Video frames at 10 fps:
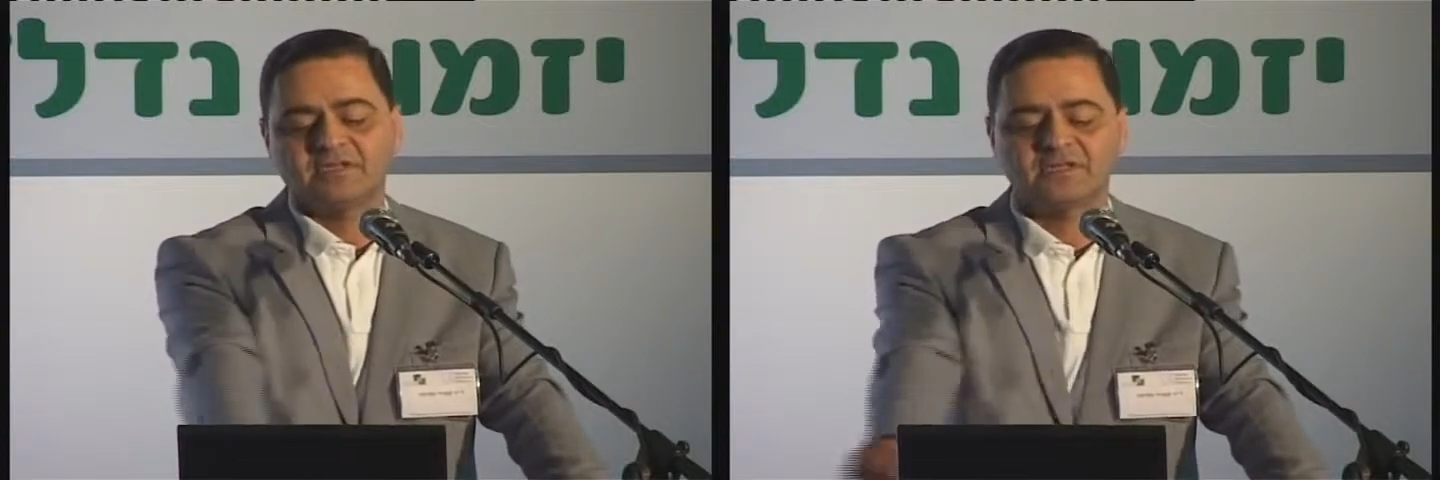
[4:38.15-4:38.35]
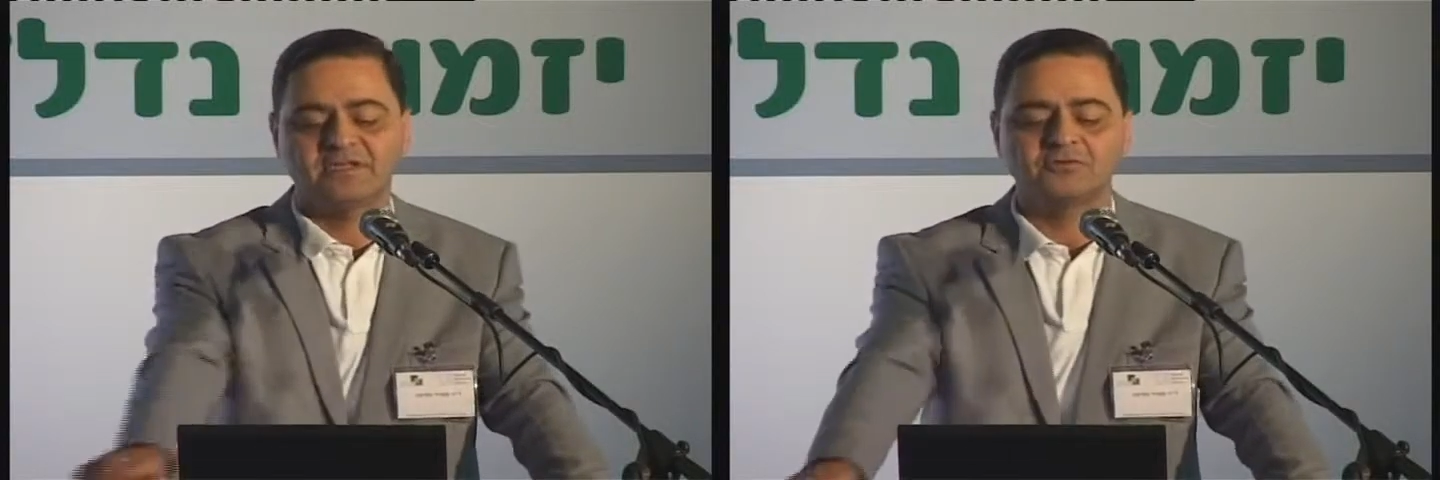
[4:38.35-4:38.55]

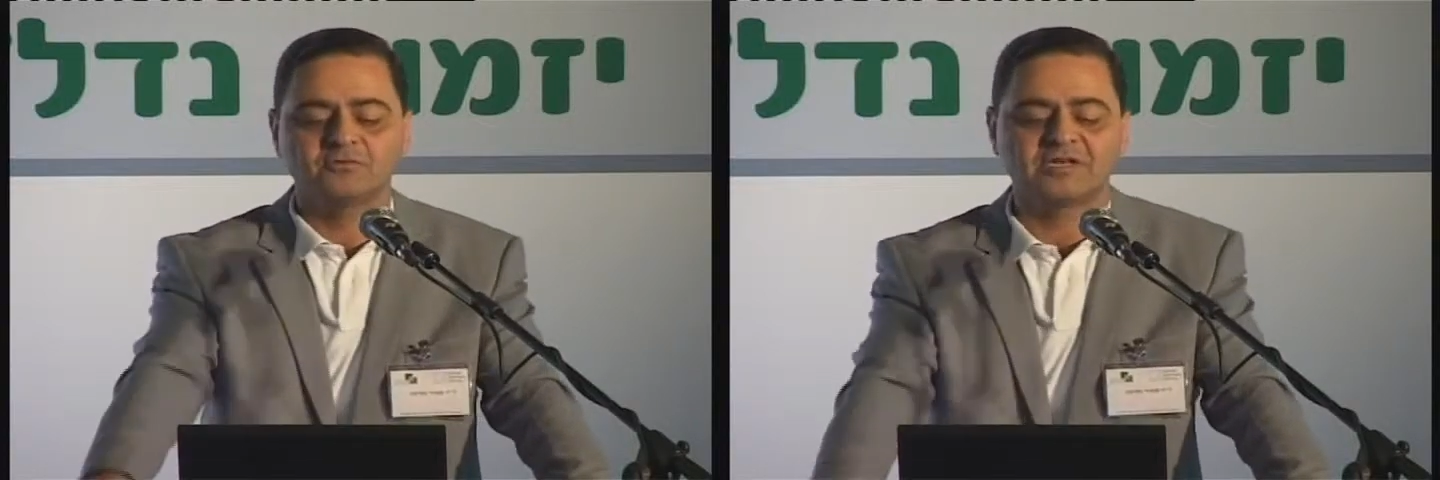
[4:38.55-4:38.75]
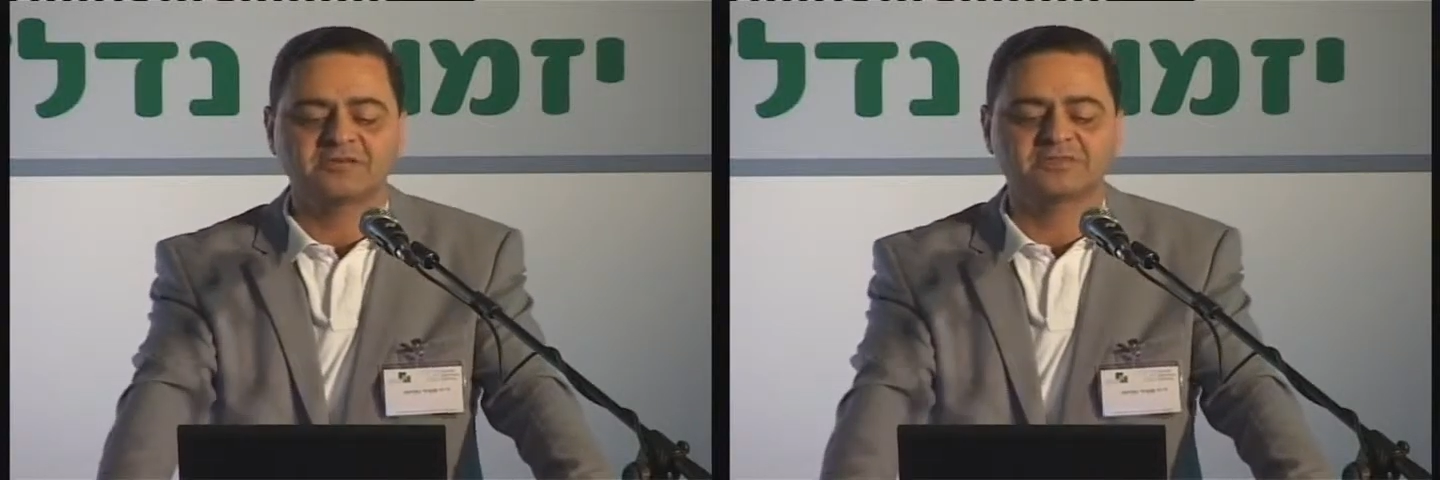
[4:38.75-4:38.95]
in the year
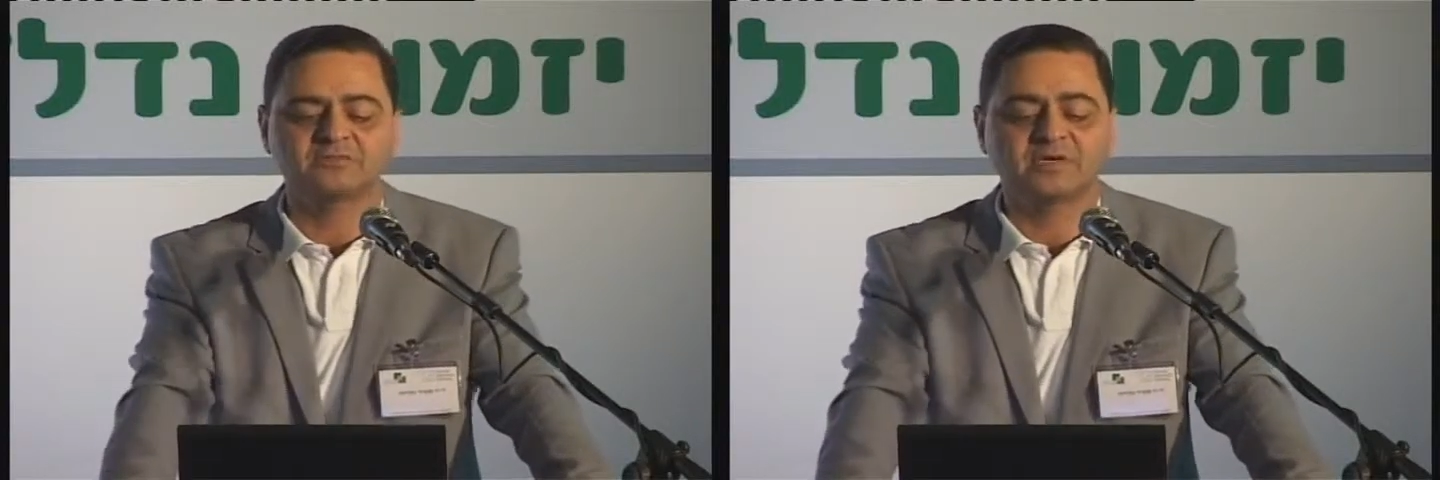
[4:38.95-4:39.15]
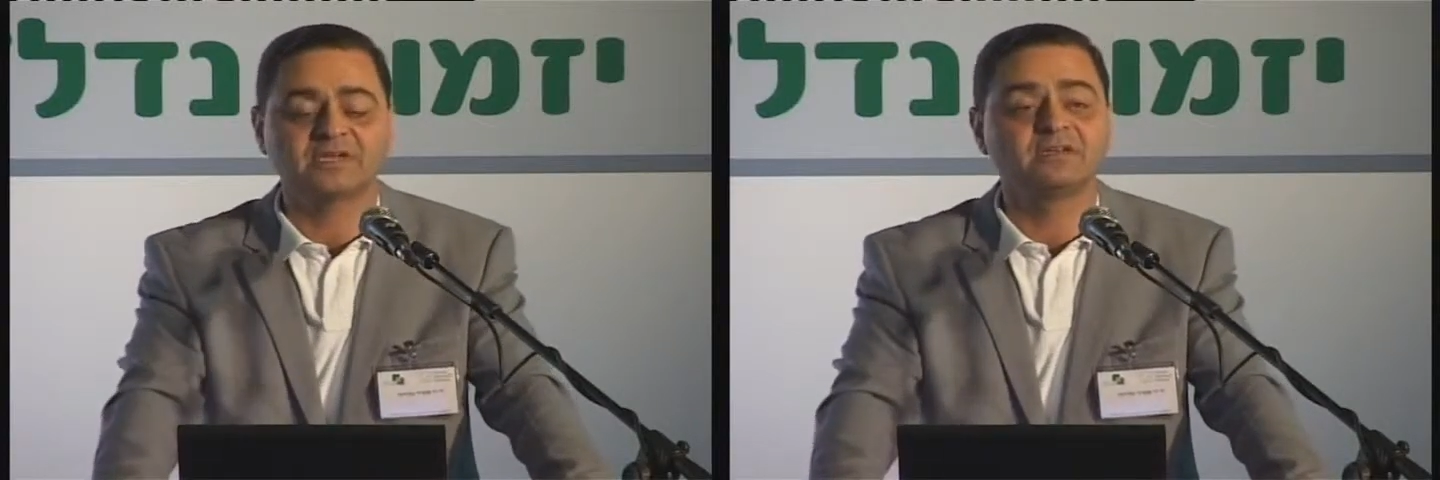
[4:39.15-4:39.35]

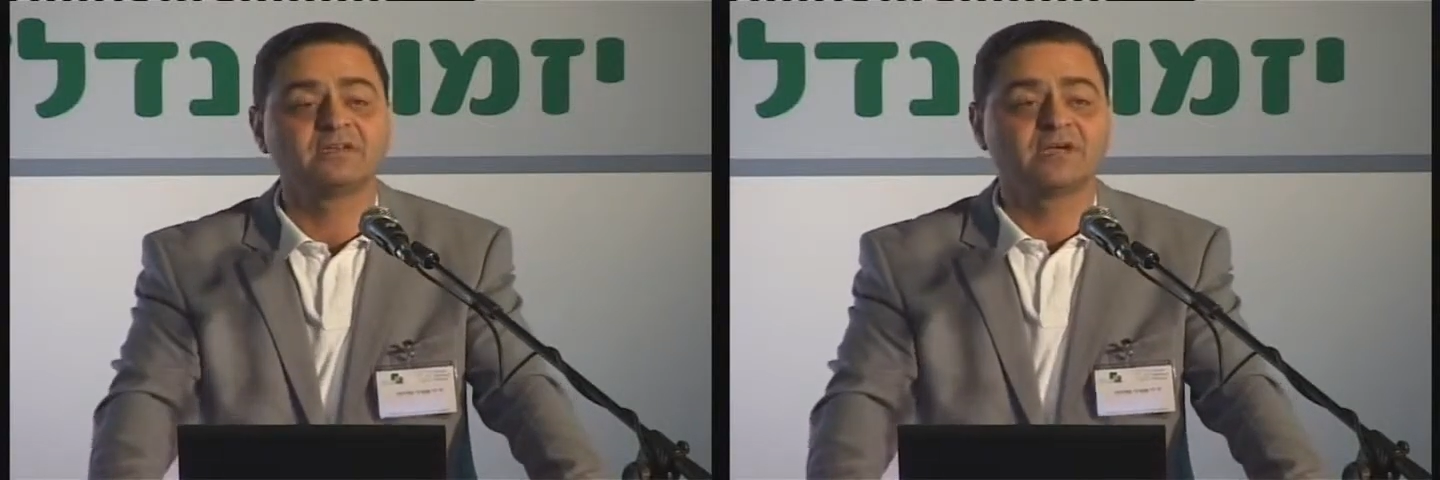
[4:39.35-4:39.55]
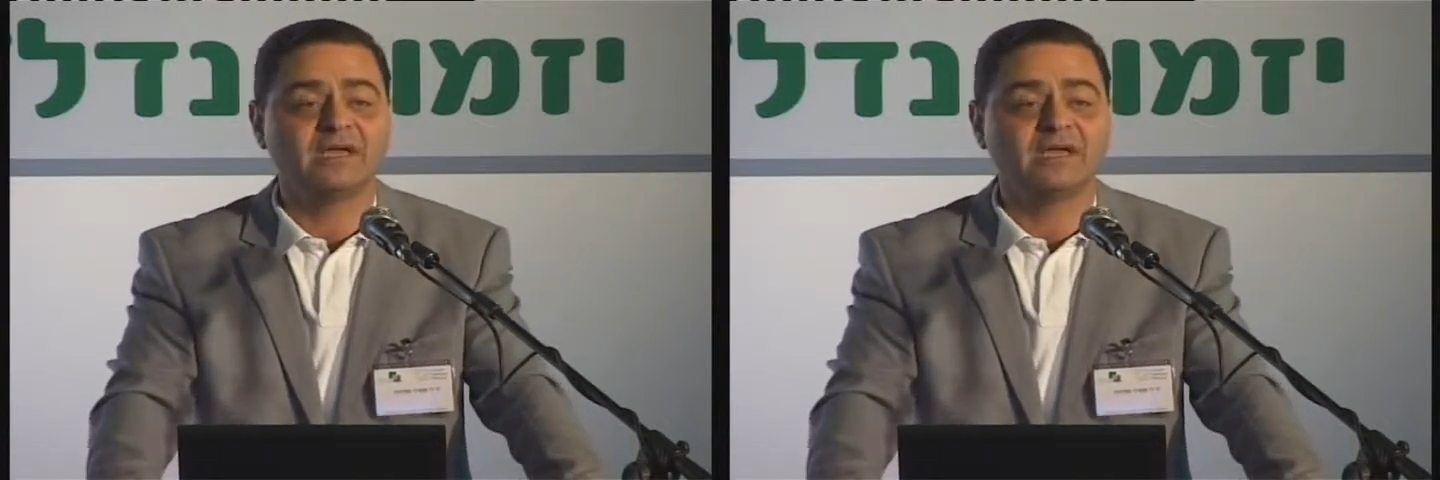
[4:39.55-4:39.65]
2001,